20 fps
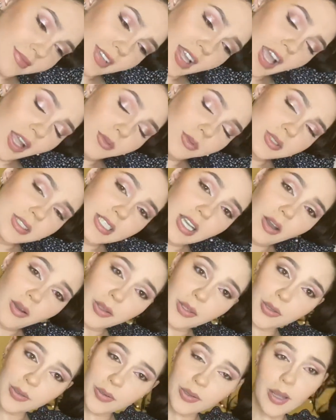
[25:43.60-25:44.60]
I will tell
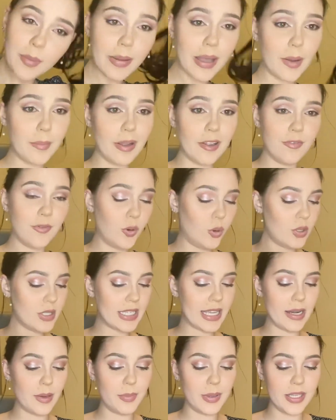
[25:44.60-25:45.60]
you about my thoughts
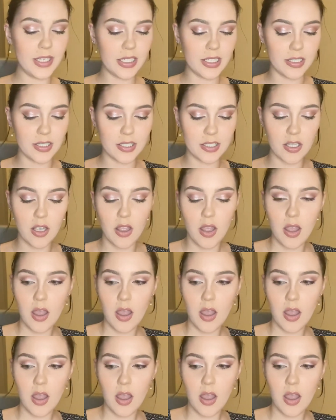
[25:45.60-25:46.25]
and opinions